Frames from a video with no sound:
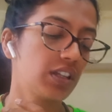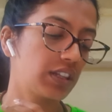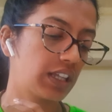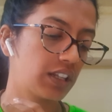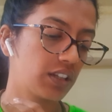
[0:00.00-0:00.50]

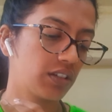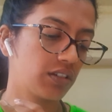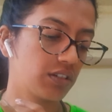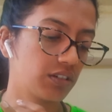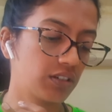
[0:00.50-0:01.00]
then
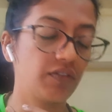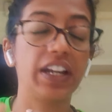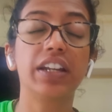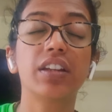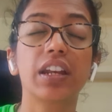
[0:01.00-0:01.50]

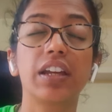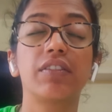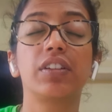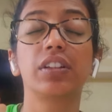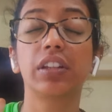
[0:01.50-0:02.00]

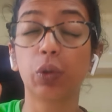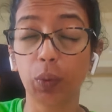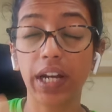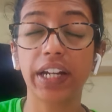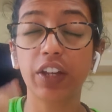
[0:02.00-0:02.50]
low
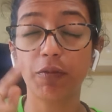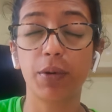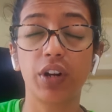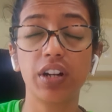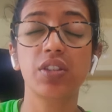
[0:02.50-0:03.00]
variety of
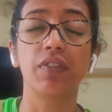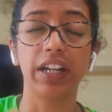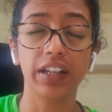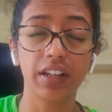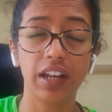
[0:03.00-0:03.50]
products,
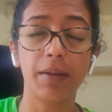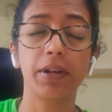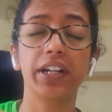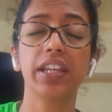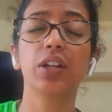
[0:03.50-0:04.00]
vendor
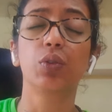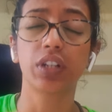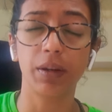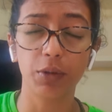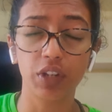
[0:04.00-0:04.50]
reliability, good
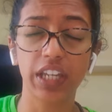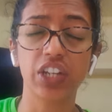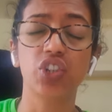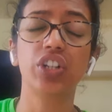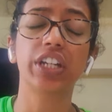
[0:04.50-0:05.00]

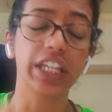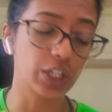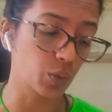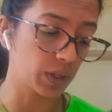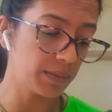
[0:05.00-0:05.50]
communication,
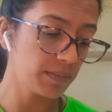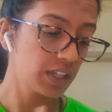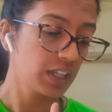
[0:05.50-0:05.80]
TQM,